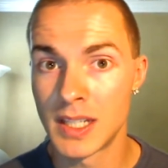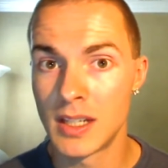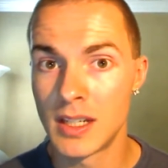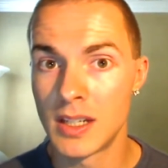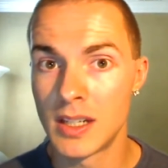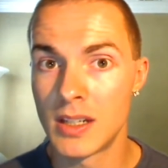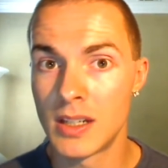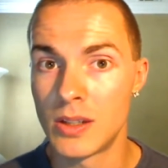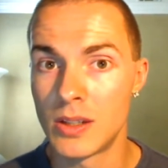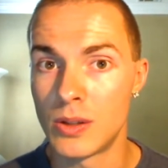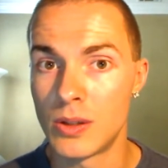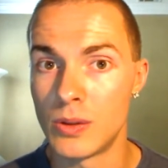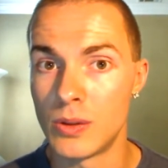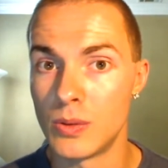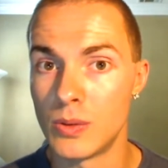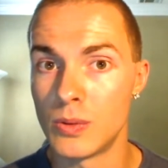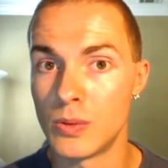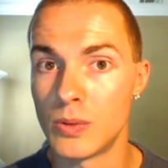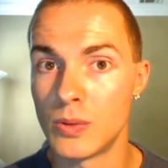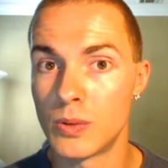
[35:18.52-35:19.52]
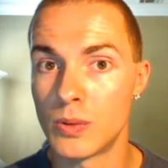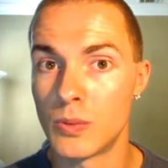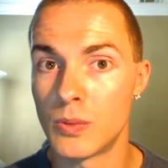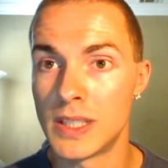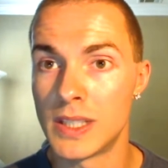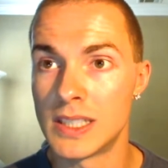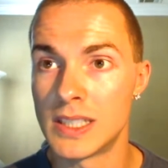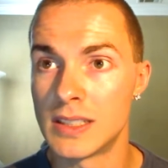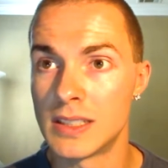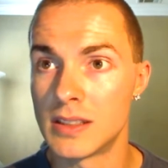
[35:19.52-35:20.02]
who
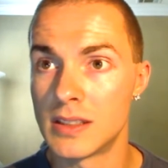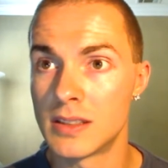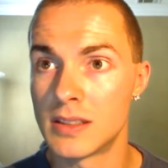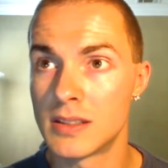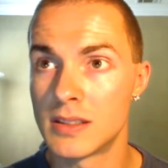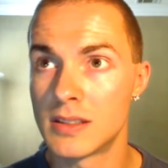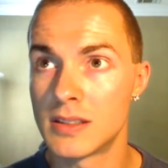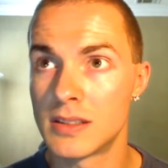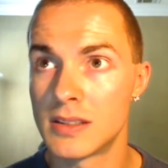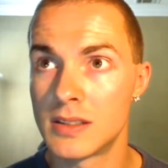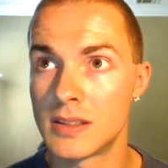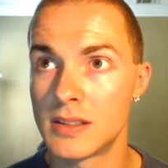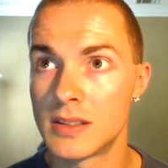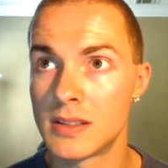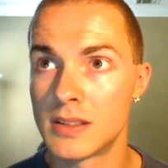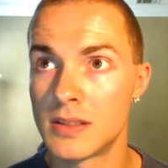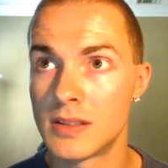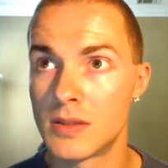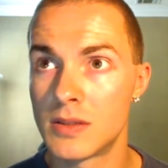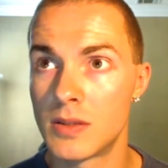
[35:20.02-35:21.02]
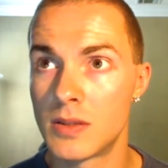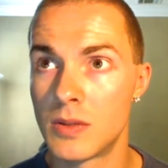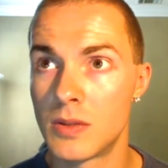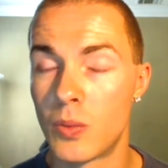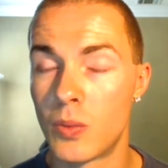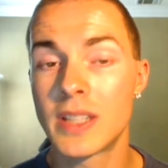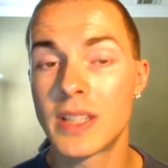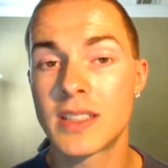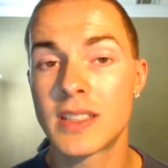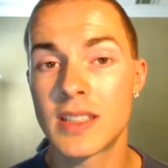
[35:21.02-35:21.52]
will,
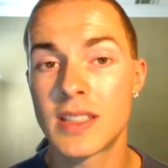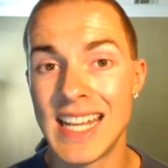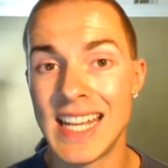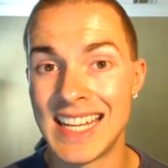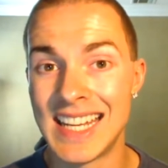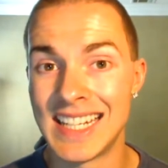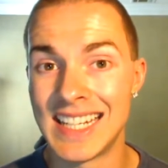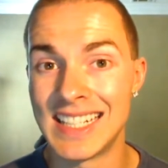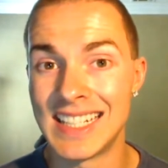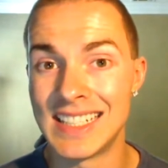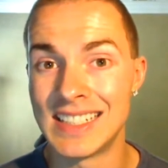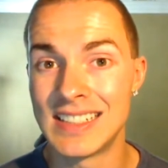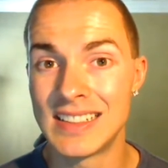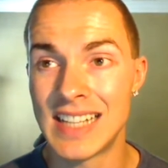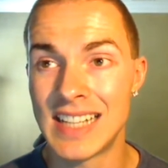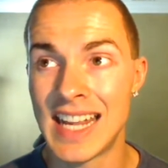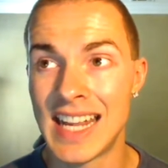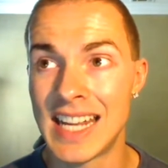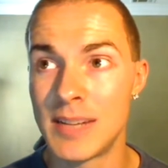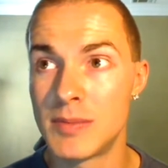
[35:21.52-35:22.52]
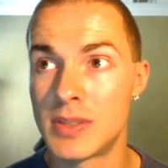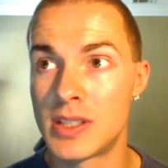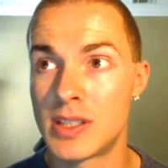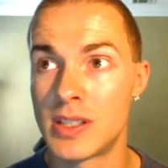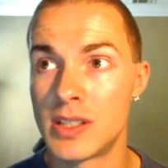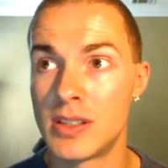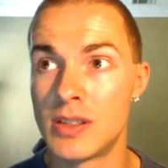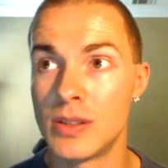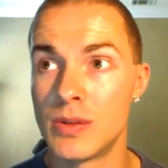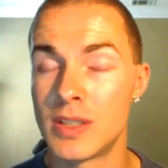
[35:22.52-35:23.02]
once in, aim to
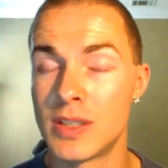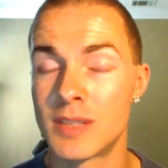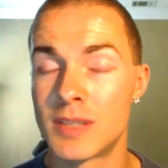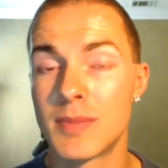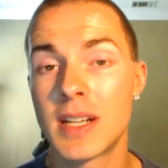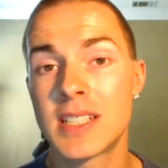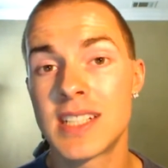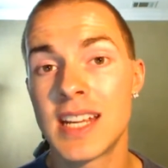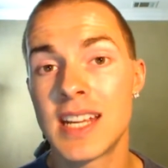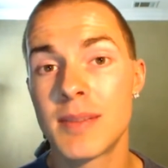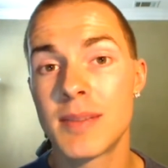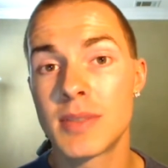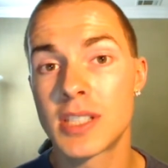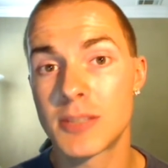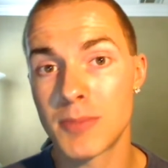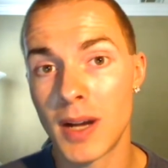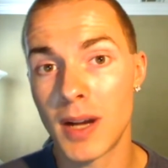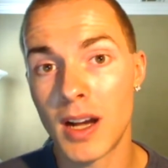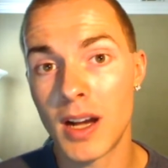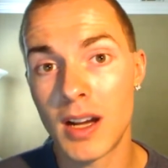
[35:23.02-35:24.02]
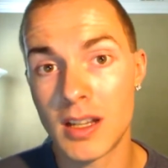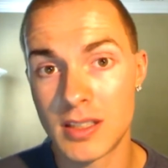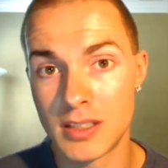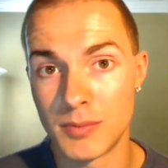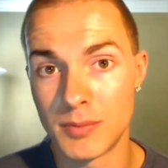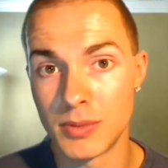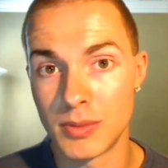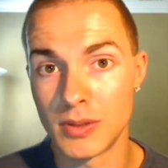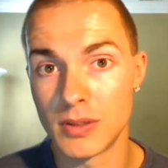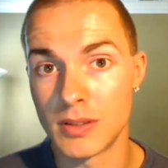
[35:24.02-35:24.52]
do as much damage as
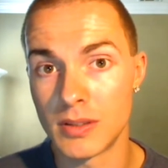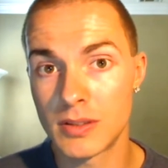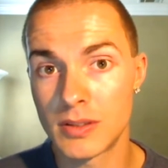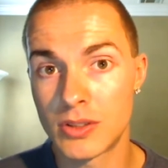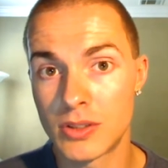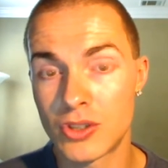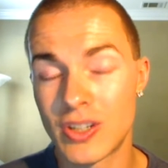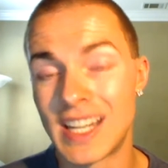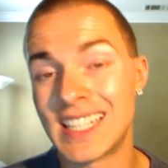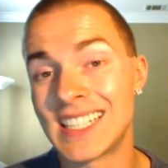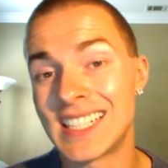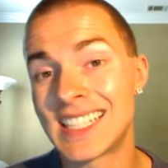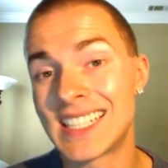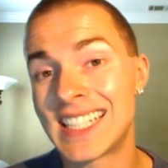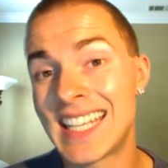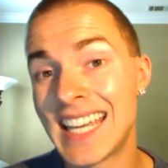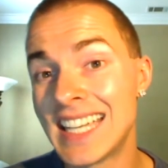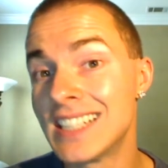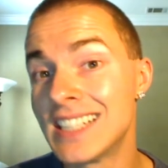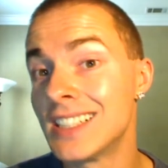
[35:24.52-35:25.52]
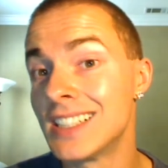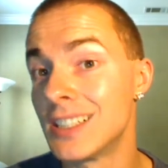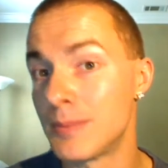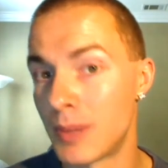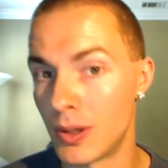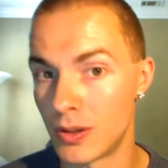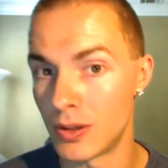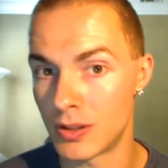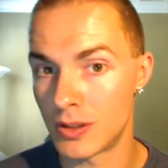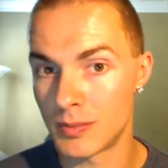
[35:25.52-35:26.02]
possible trying to kill
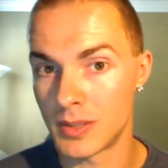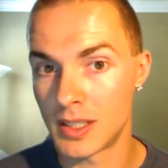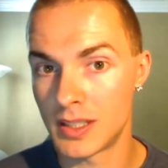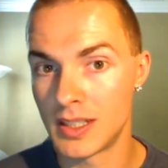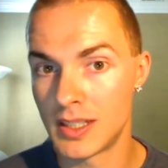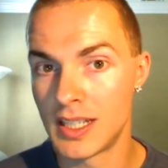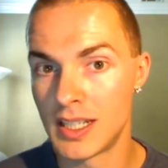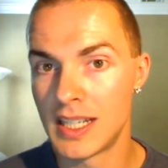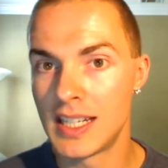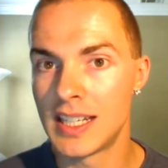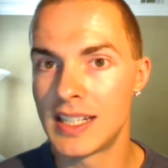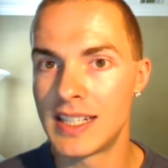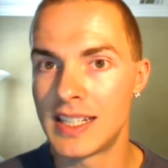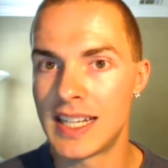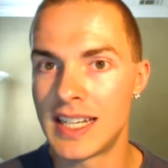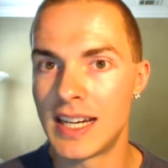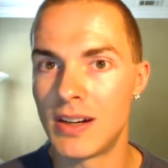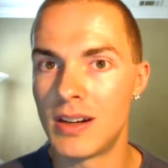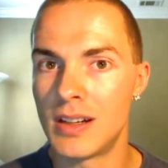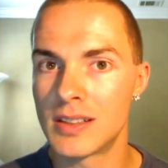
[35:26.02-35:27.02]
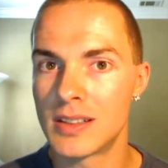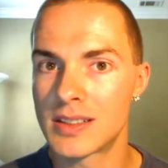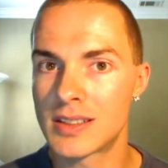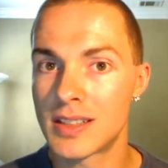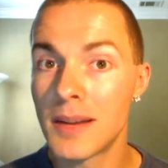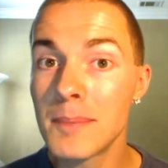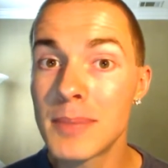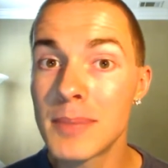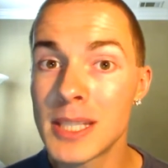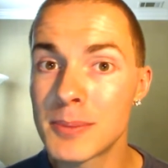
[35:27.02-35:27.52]
Pokemon. Now,
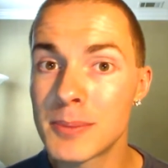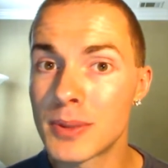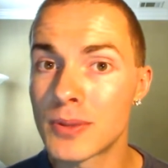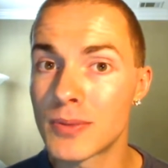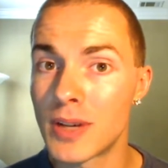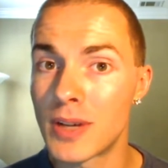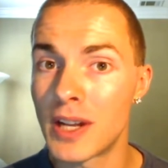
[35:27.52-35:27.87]
some people run